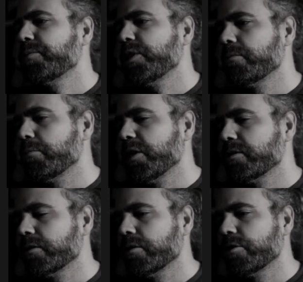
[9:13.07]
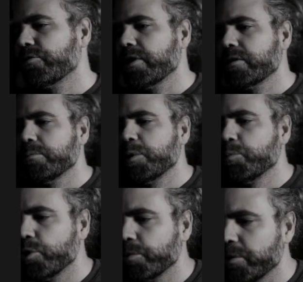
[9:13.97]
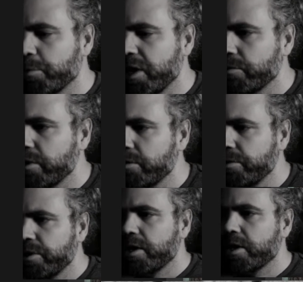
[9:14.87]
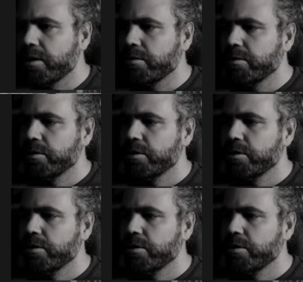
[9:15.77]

It makes it contrast a little bit more with the background, and